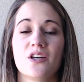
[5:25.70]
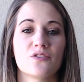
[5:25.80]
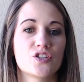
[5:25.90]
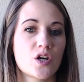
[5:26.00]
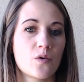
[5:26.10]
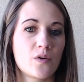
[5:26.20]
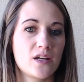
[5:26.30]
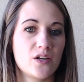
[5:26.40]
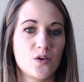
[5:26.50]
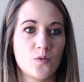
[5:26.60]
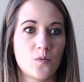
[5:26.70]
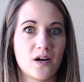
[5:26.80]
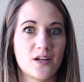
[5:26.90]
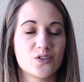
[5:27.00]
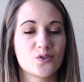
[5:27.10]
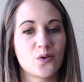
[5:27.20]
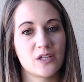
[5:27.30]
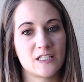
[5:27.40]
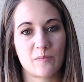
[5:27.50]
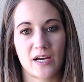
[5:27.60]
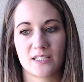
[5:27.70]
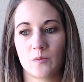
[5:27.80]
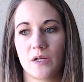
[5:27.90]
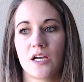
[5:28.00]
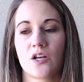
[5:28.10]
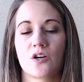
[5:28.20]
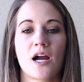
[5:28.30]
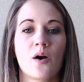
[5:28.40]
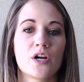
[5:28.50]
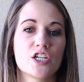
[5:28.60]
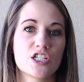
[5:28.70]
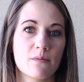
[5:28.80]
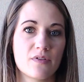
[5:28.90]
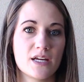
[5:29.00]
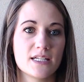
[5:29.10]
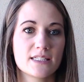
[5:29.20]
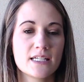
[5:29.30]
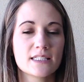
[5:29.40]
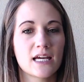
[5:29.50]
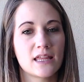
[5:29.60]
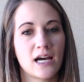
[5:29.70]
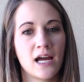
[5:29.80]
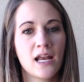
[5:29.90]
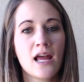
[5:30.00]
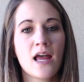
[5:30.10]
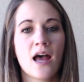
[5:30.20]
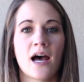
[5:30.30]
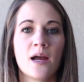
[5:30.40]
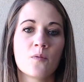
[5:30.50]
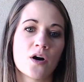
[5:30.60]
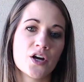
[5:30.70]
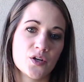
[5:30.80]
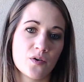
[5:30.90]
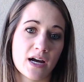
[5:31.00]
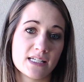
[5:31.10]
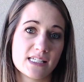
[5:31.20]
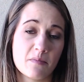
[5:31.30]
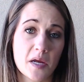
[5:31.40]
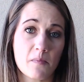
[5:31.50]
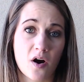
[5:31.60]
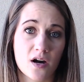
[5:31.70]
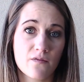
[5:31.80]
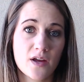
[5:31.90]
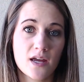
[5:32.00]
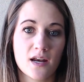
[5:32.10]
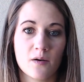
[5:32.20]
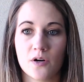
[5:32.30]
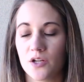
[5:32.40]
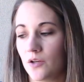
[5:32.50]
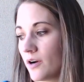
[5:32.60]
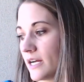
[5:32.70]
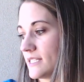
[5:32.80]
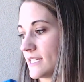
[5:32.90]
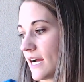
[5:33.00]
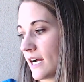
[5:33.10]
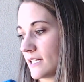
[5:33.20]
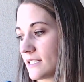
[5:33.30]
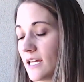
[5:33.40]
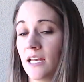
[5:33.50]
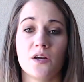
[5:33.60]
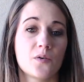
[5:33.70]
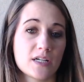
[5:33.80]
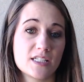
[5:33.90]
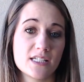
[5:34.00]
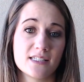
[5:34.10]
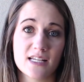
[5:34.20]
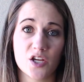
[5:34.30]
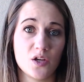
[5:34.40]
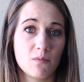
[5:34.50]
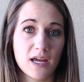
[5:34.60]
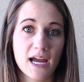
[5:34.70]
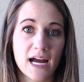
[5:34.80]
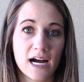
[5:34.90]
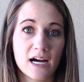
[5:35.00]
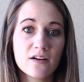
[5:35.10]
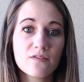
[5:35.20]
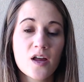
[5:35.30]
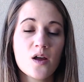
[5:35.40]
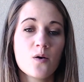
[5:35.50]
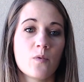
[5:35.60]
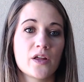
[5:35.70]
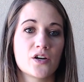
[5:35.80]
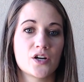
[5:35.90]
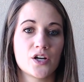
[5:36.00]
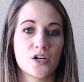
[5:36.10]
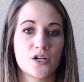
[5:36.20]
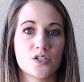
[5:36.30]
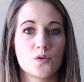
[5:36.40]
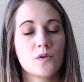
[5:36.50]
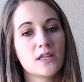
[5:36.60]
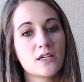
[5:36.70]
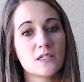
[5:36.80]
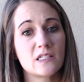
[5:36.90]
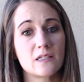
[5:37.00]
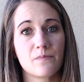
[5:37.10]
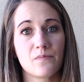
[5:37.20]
showing you what sold this past weekend, or how I ship things like that. I want you guys to be a part of it, and I want you guys to ask any questions that you may have, whether you're doing this,